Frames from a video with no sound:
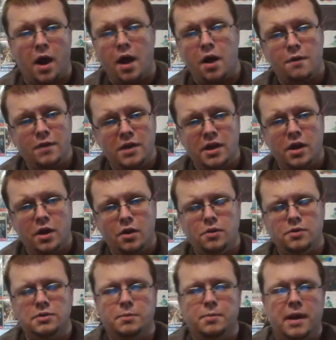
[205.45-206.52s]
prior
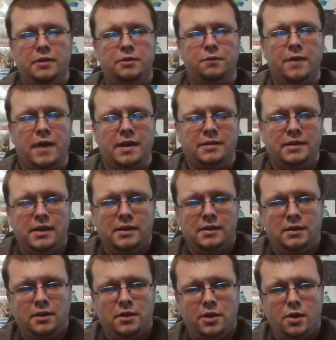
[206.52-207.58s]
videos about the fact
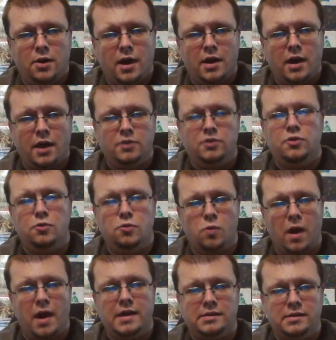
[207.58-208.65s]
that, you know, I do
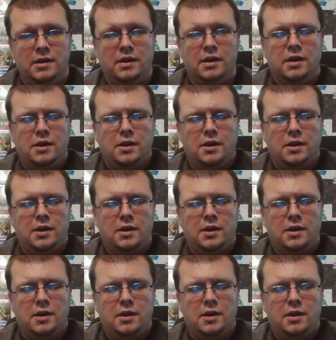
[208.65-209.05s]
write